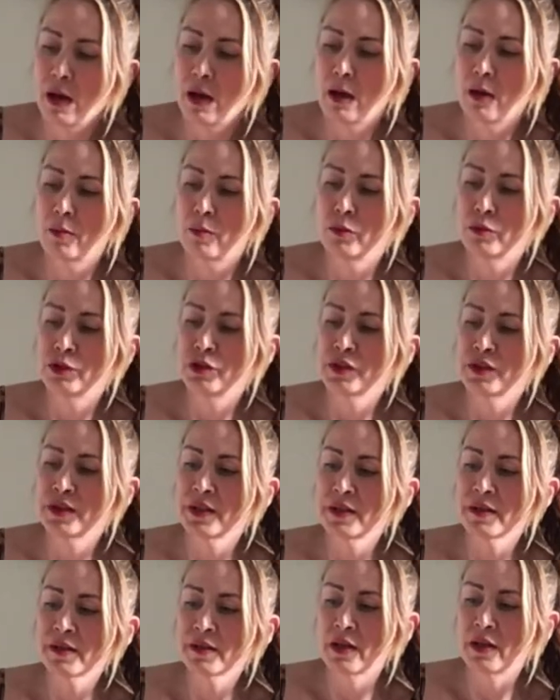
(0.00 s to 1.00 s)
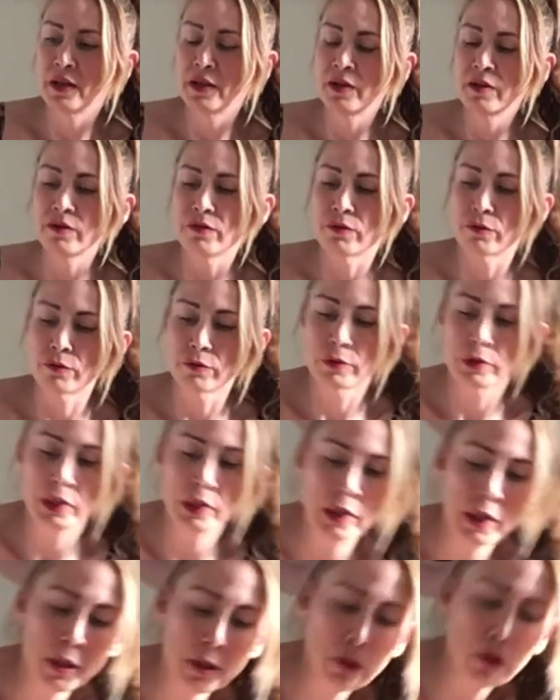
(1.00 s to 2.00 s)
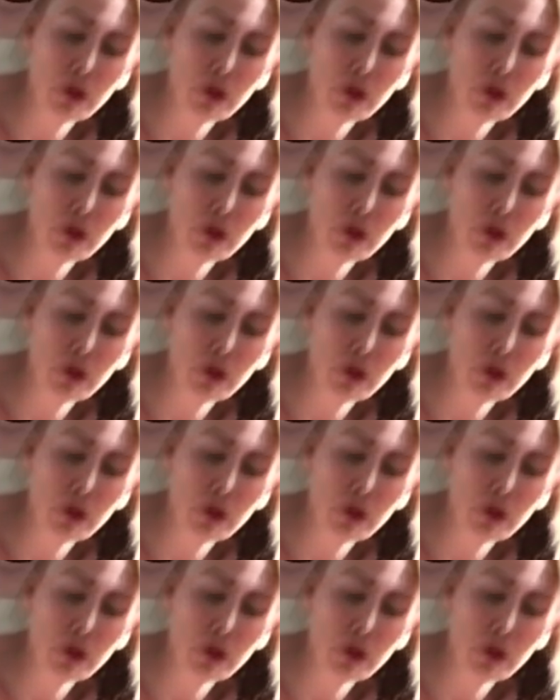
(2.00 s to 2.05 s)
um, which is this kind of really